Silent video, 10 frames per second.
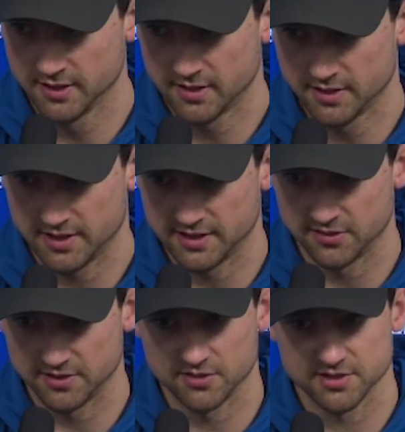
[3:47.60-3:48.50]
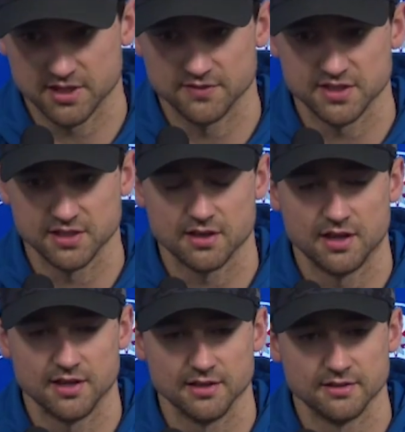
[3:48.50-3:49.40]
and that, that was obviously a
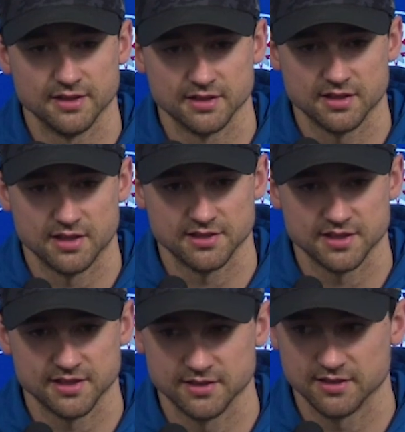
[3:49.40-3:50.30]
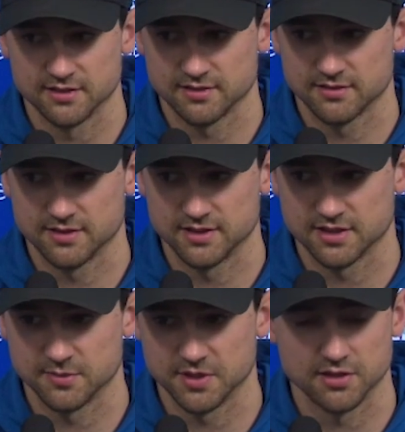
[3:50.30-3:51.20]
con in the con side like it's
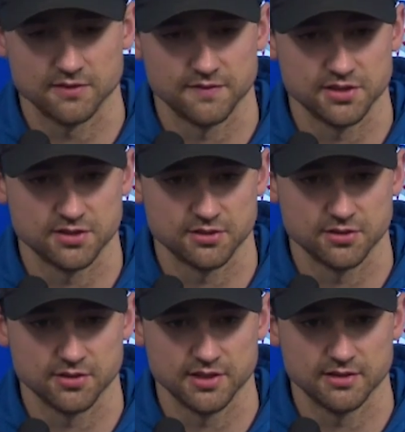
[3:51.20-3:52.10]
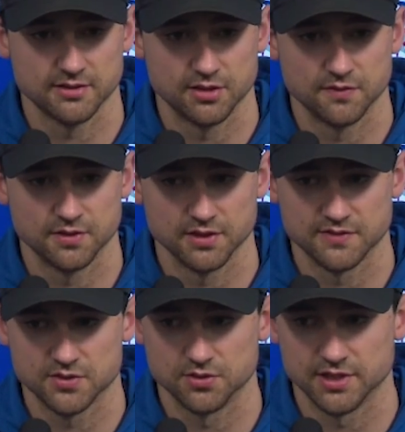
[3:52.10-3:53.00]
going to be hard to finish your degree you know if you leave
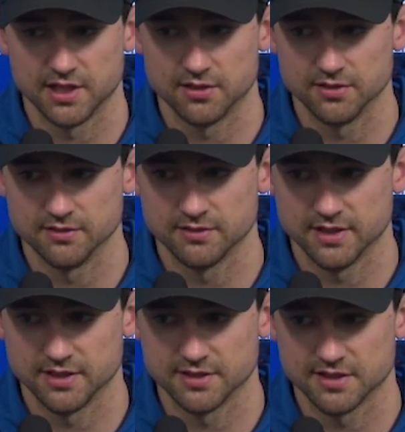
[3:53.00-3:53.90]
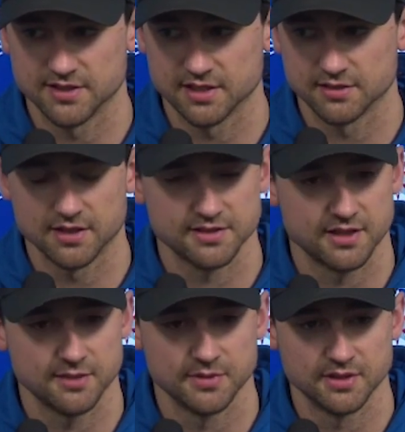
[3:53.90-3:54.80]
school now and and it's going to take a lot of
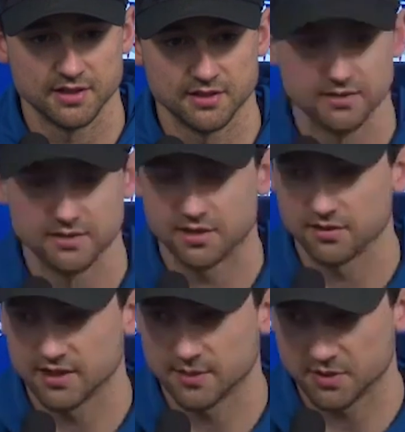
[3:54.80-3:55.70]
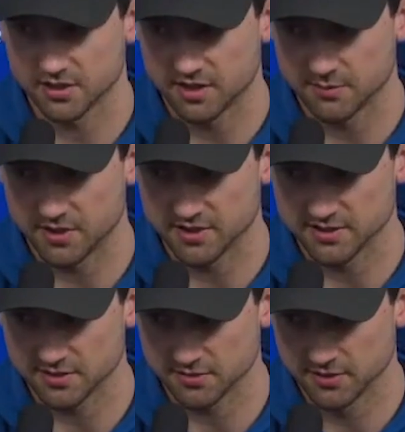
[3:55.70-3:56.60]
time and, and not only that but a lot of money
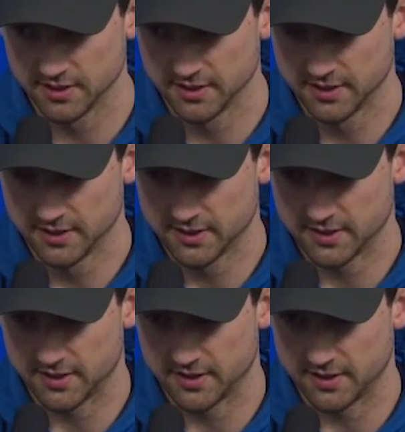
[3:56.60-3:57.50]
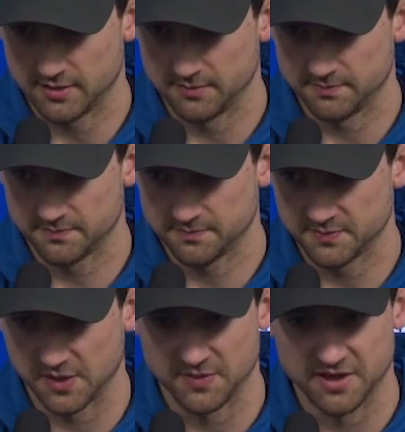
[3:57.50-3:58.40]
so um,
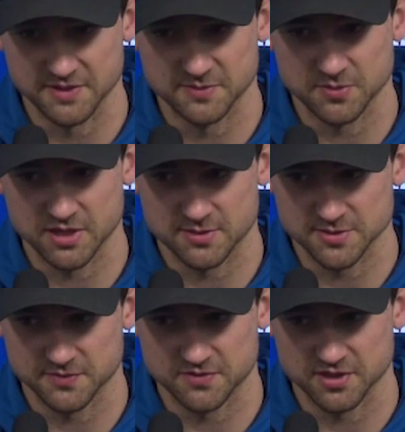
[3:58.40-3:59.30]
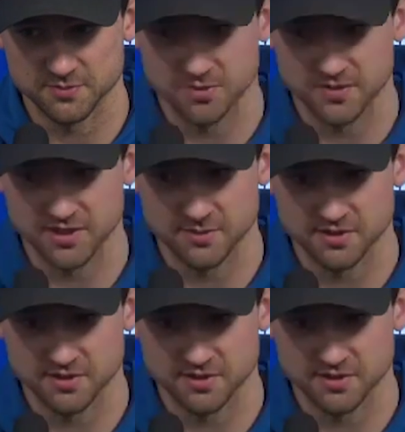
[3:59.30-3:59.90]
my mom made me promise before i put my name on the